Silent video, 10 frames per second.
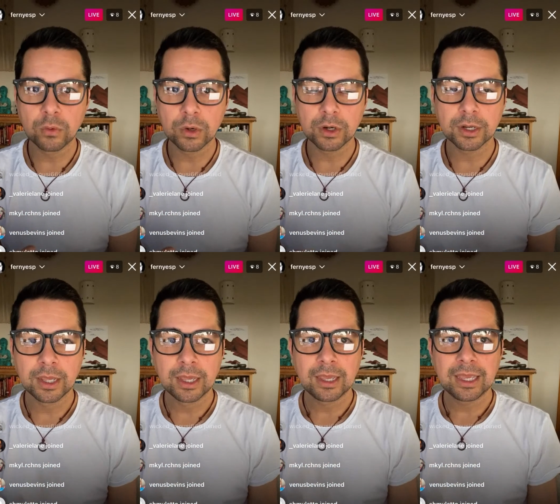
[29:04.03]
forward
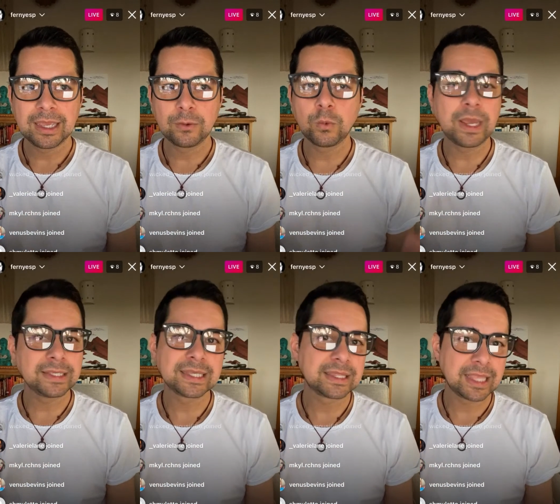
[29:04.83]
in
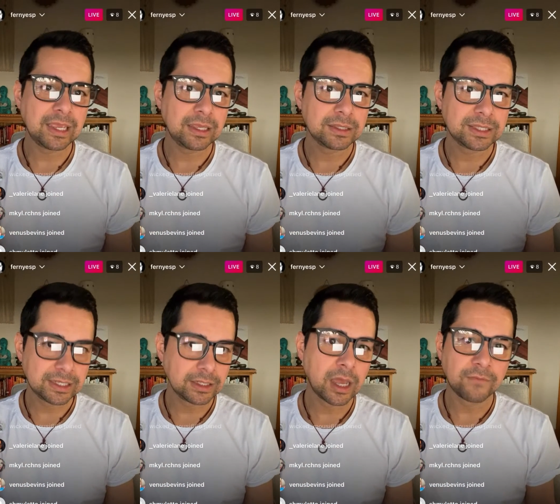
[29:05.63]
ways that they
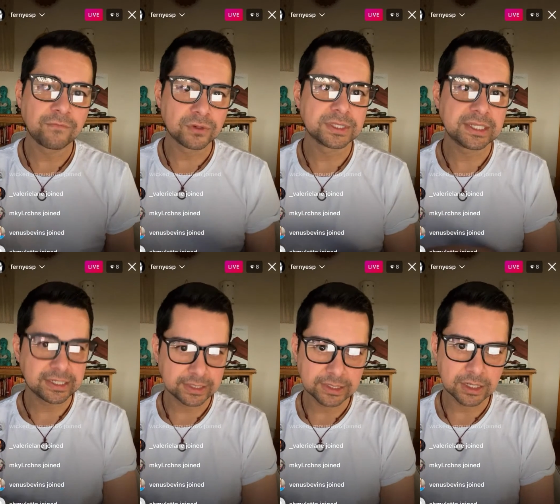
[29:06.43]
did not
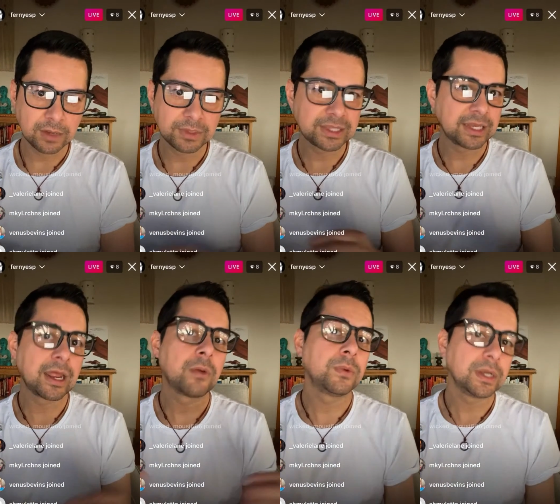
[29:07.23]
foresee at the time, that they
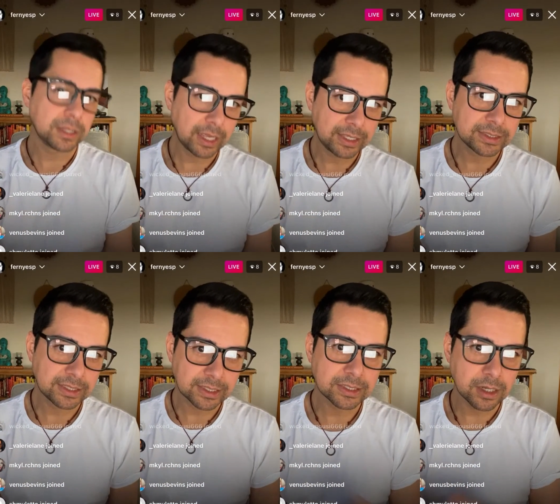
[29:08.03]
not
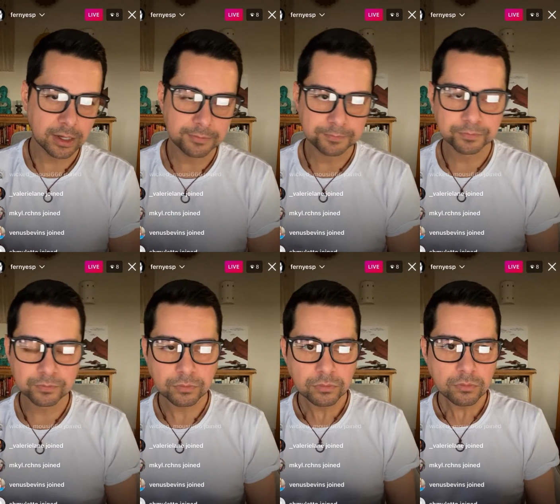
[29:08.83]
realize at the time.
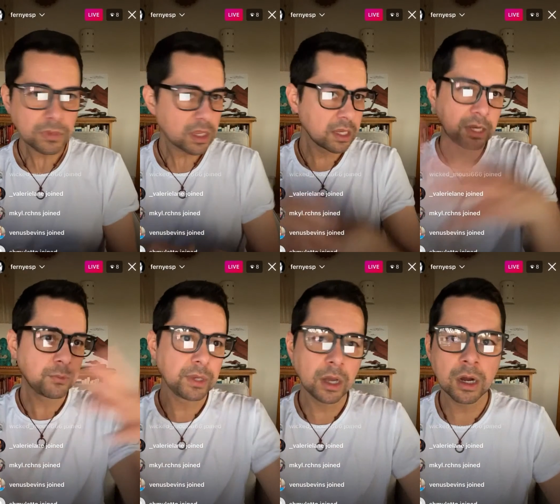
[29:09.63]
And
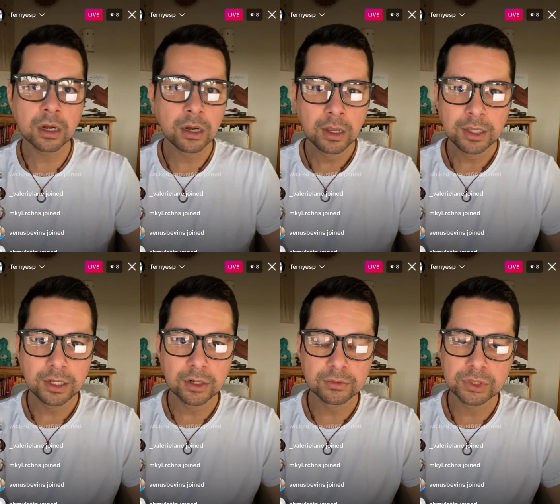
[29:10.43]
here we are,
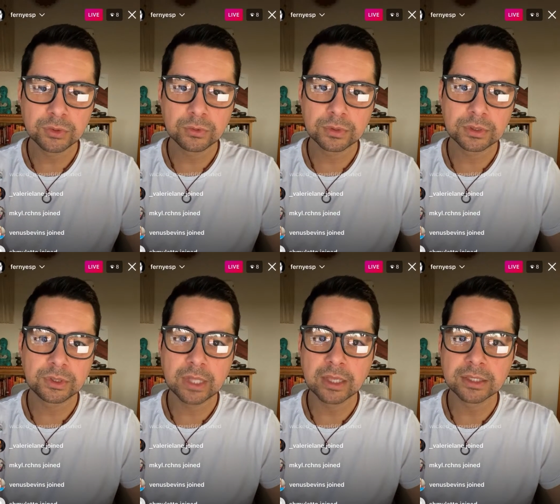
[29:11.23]

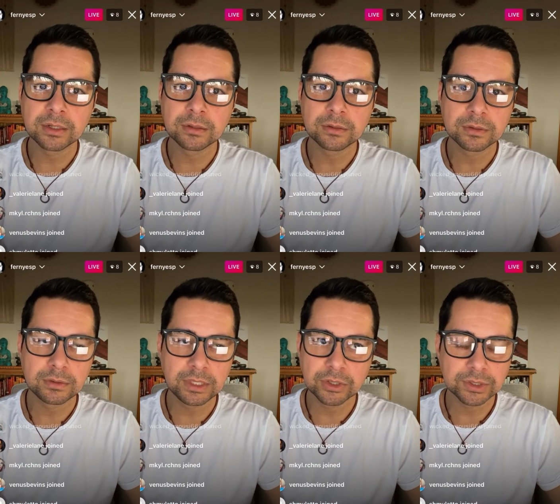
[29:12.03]
2,000
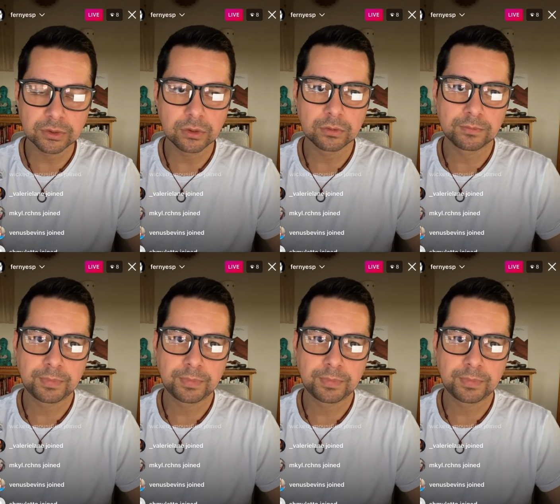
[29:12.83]
years